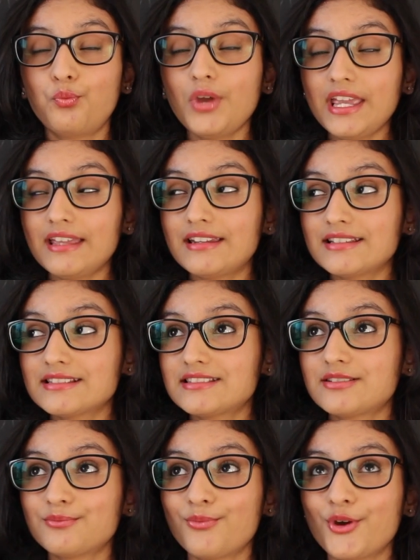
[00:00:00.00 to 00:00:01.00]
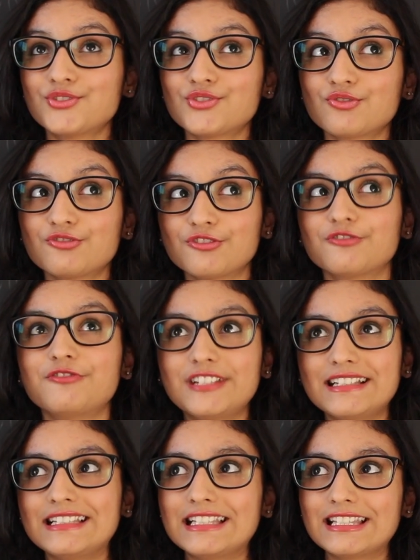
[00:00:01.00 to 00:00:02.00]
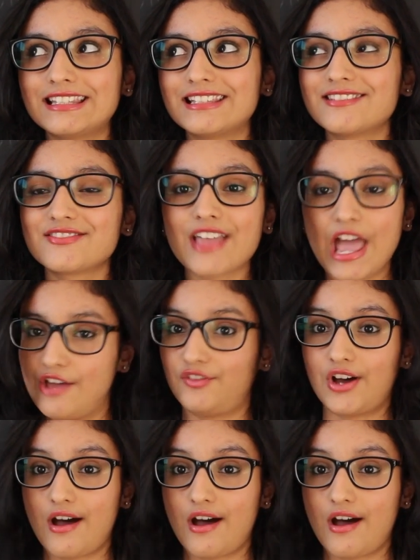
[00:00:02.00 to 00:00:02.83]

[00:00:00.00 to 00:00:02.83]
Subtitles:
weirdest, most revealing things ever,